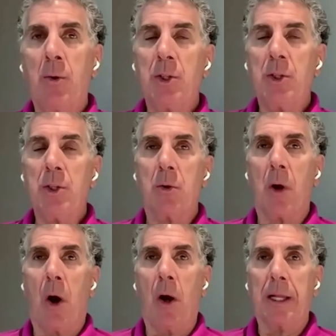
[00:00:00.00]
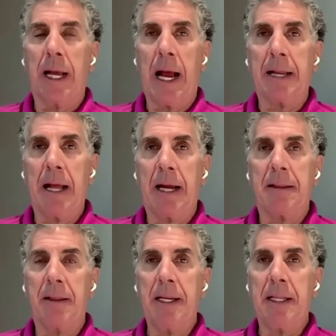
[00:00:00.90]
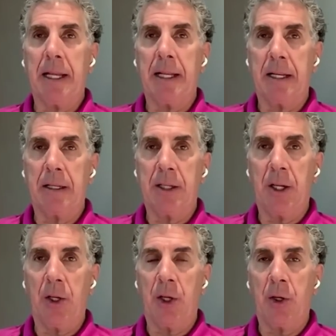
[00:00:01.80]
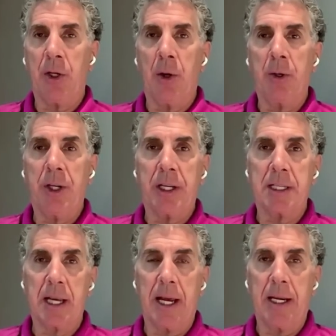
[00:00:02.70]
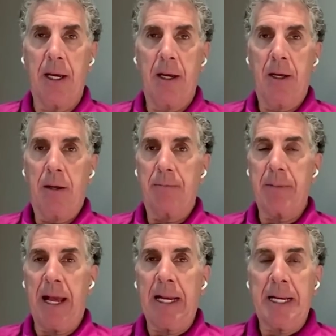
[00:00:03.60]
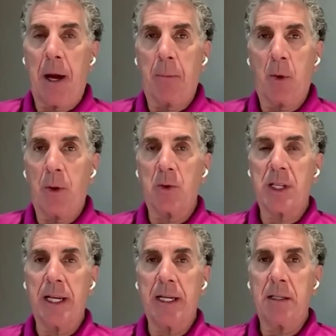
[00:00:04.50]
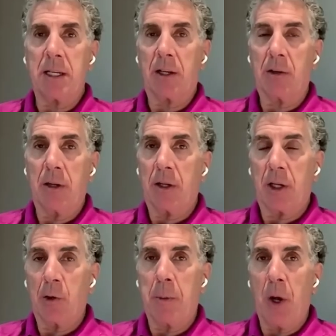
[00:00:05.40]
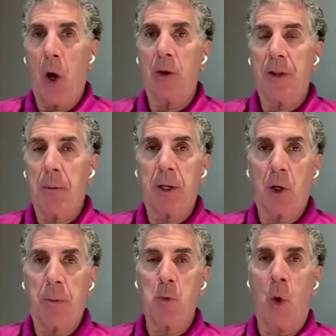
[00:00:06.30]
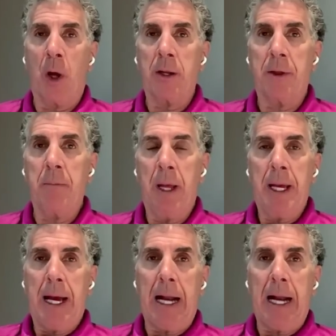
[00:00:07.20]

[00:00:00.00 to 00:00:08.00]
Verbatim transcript: You know, those are all. I, I think that uh, you, you know you could say any number of those things. It could it could be all of them. It could be one of them.